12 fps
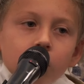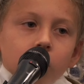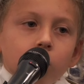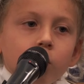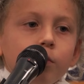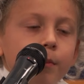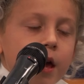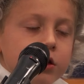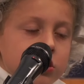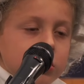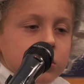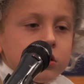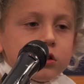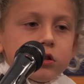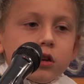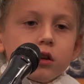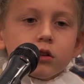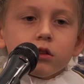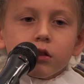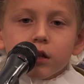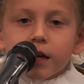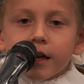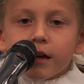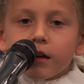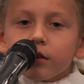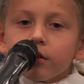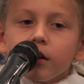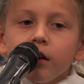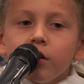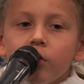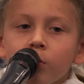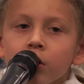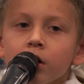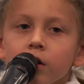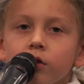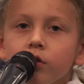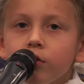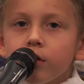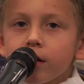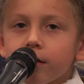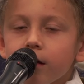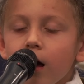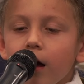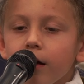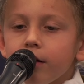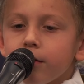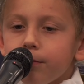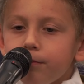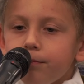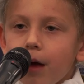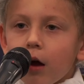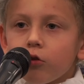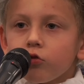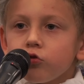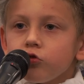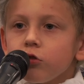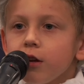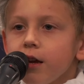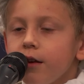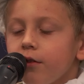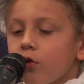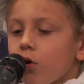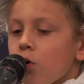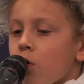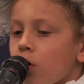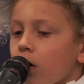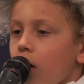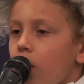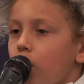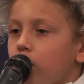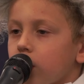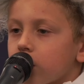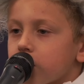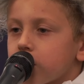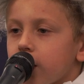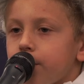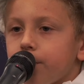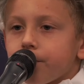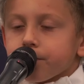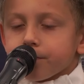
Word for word: who measures land in order to decide boundaries or ownership.